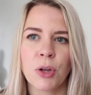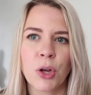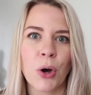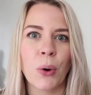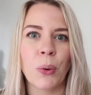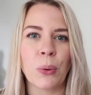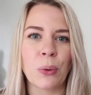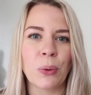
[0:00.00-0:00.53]

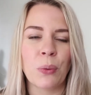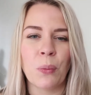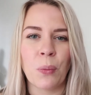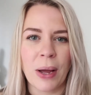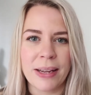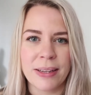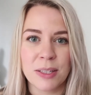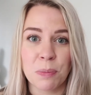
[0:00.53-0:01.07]
goal
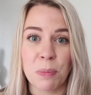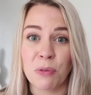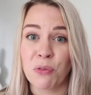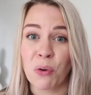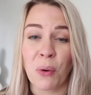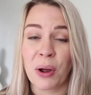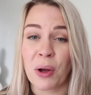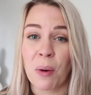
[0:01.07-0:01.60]
weight
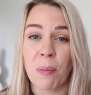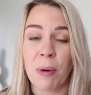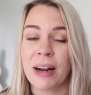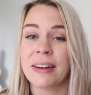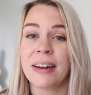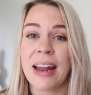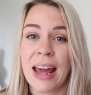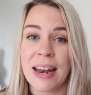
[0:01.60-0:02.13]
before I got
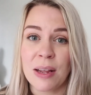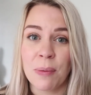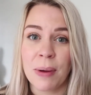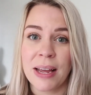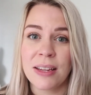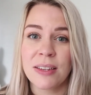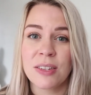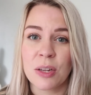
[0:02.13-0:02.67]
pregnant
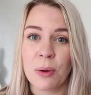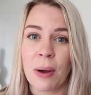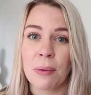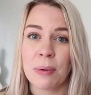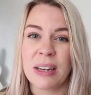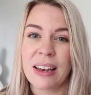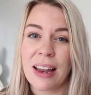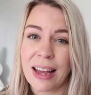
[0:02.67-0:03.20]
anyway, so I
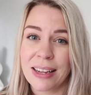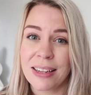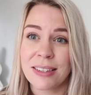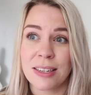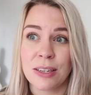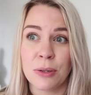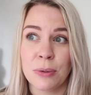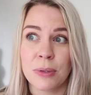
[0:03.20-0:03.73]
would like
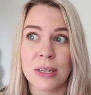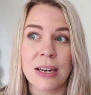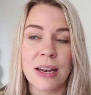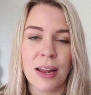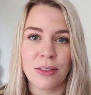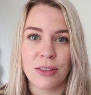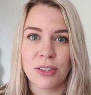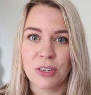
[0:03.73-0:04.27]
to lose
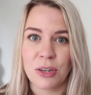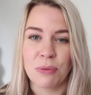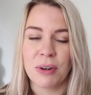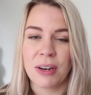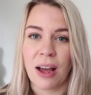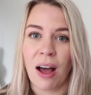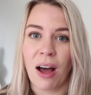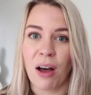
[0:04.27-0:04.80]
another 1.5
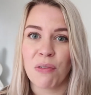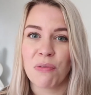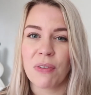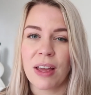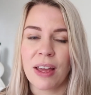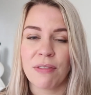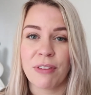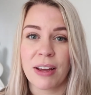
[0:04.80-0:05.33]
stone
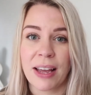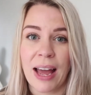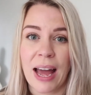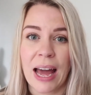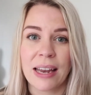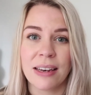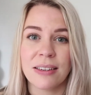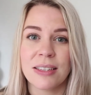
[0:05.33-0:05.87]
if I
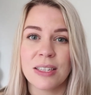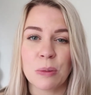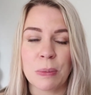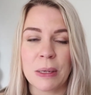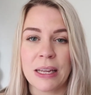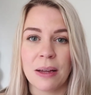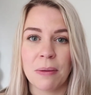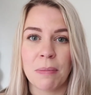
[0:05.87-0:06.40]
can, to
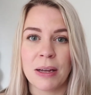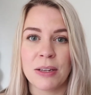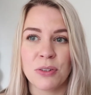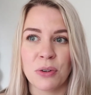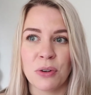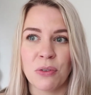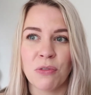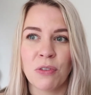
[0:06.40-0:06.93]
be at my
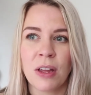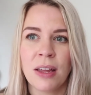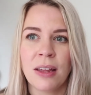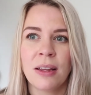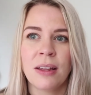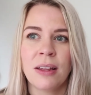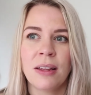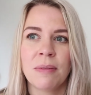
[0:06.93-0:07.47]
sort of
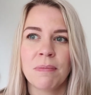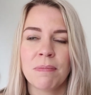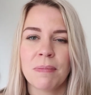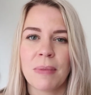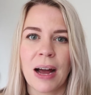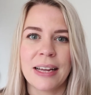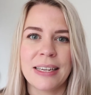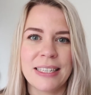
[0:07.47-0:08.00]

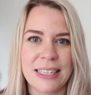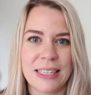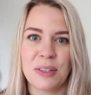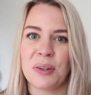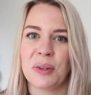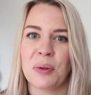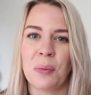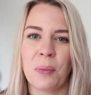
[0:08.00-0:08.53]

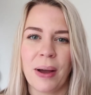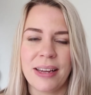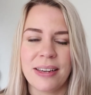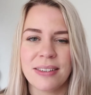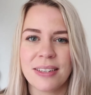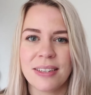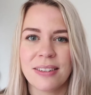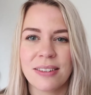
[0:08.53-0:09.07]
ideal
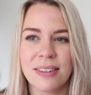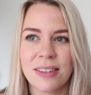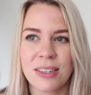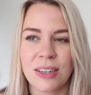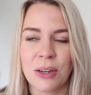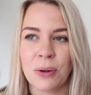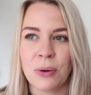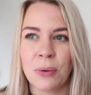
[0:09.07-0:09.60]
weight.
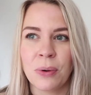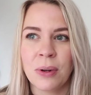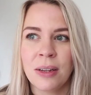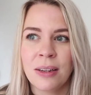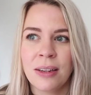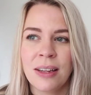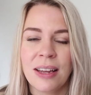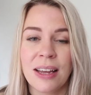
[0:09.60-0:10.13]
So
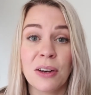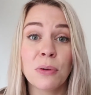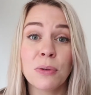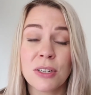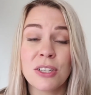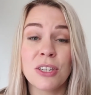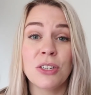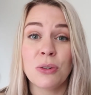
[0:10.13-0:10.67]
in
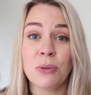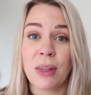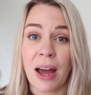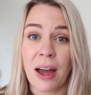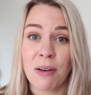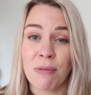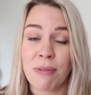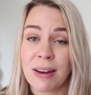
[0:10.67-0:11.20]
order to do
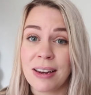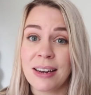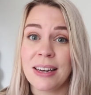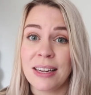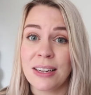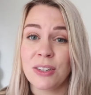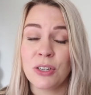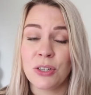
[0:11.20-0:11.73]
that, I really
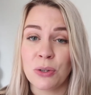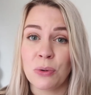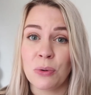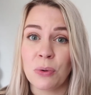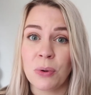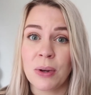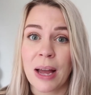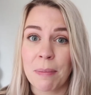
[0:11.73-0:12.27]
need
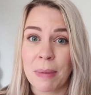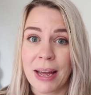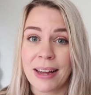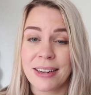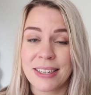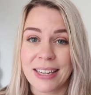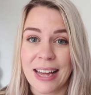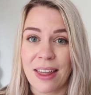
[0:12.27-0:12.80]
to get my
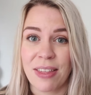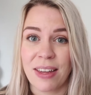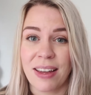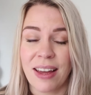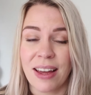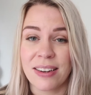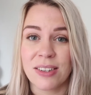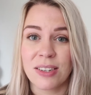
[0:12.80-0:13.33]
act together
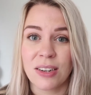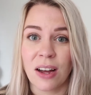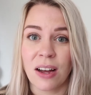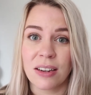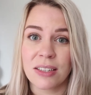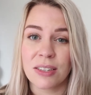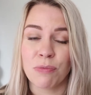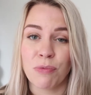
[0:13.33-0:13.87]
and
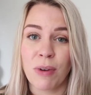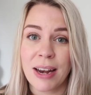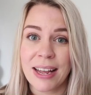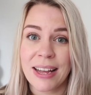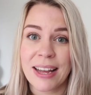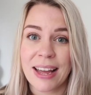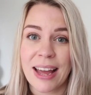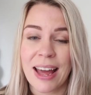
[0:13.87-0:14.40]
start
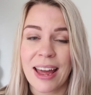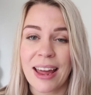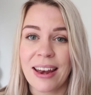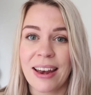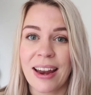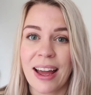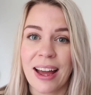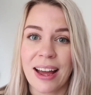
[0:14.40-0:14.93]
running
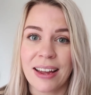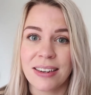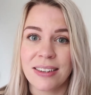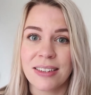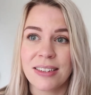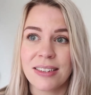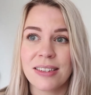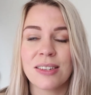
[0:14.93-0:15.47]
again
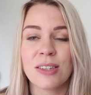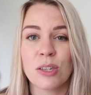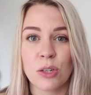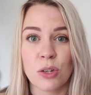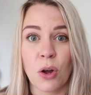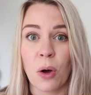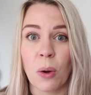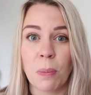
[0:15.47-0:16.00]
and
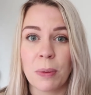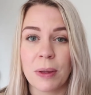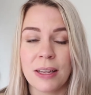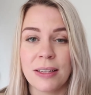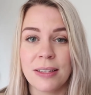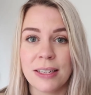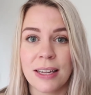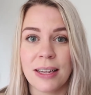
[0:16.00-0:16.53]
stop
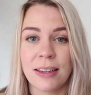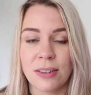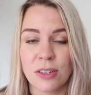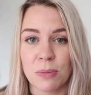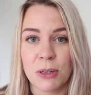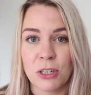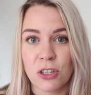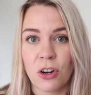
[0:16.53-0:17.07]
eating
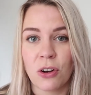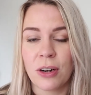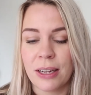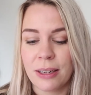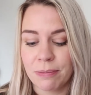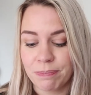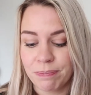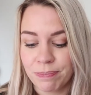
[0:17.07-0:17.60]
so much
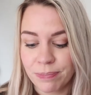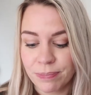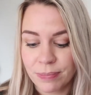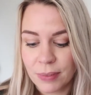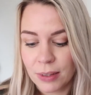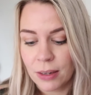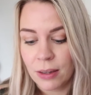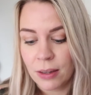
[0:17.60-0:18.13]
chocolate.
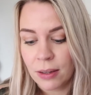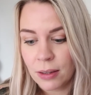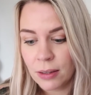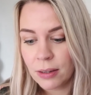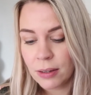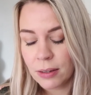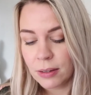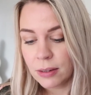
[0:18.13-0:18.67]

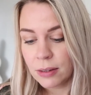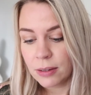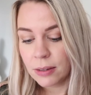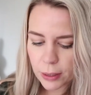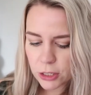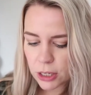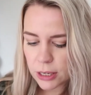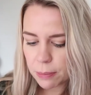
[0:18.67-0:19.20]

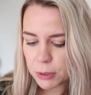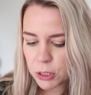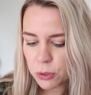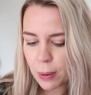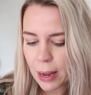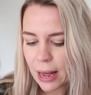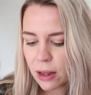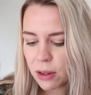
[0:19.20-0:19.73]
Question number
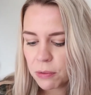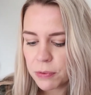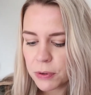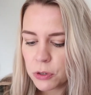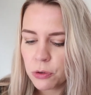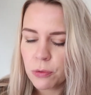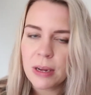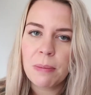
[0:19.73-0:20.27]

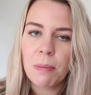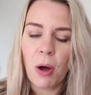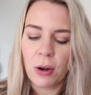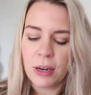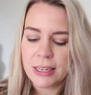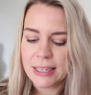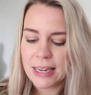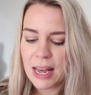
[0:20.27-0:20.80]
12, dream
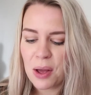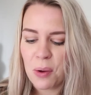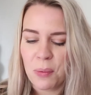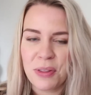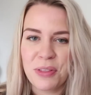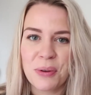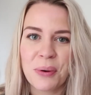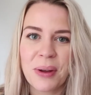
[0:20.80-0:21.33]
holiday
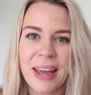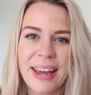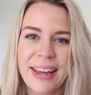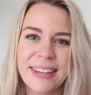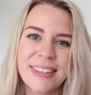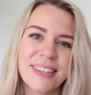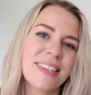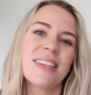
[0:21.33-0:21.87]
with your
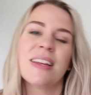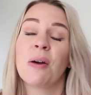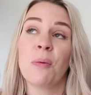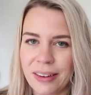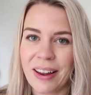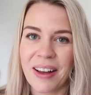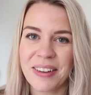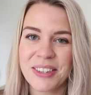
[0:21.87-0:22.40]
kids.
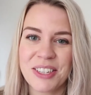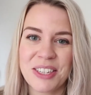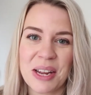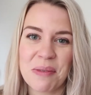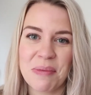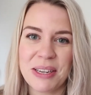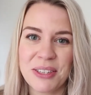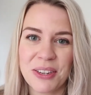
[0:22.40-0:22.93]
Last
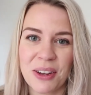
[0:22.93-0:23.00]
year we